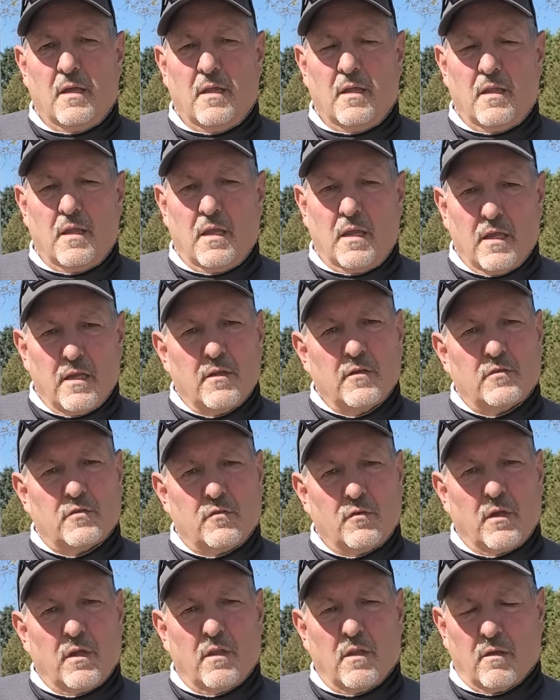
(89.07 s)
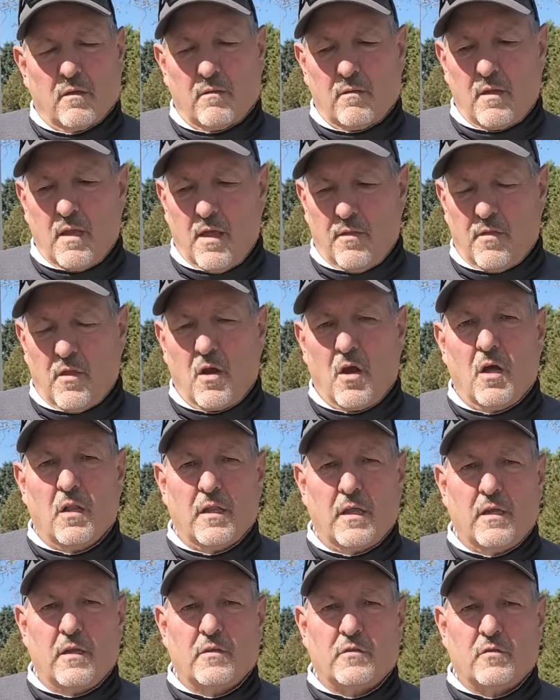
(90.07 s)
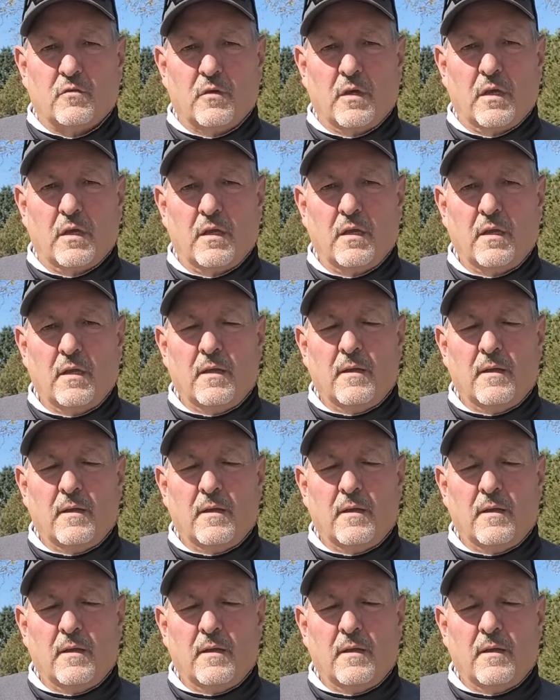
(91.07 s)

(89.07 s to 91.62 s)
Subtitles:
the industry, the ethanol industry,